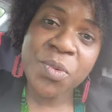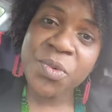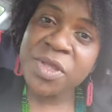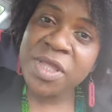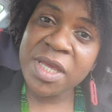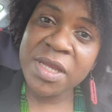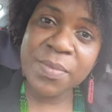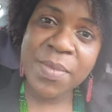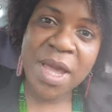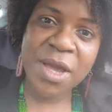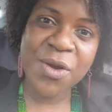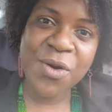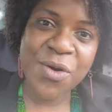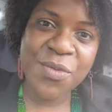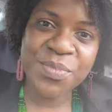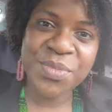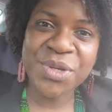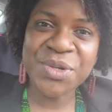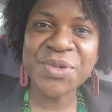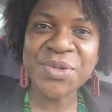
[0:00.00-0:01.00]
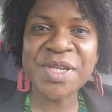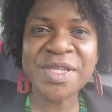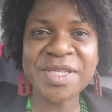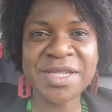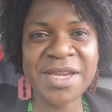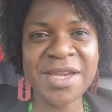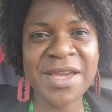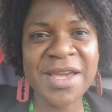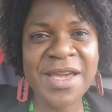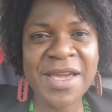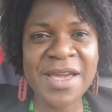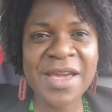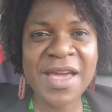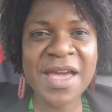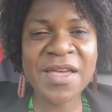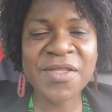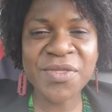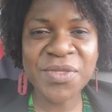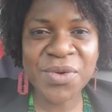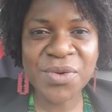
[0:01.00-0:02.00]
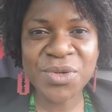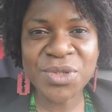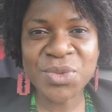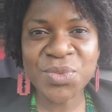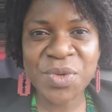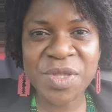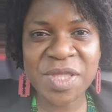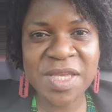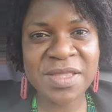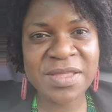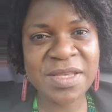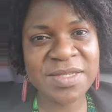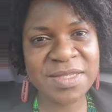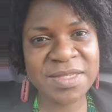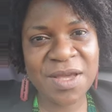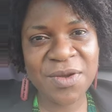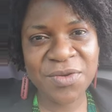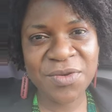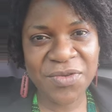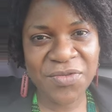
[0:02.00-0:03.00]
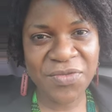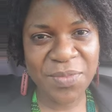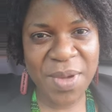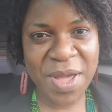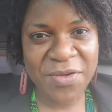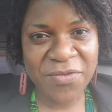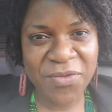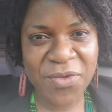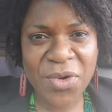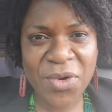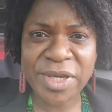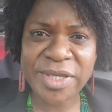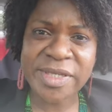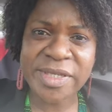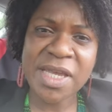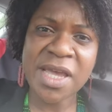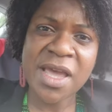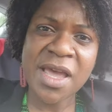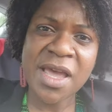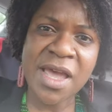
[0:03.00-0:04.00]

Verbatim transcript: within my community and those within the sound of my voice.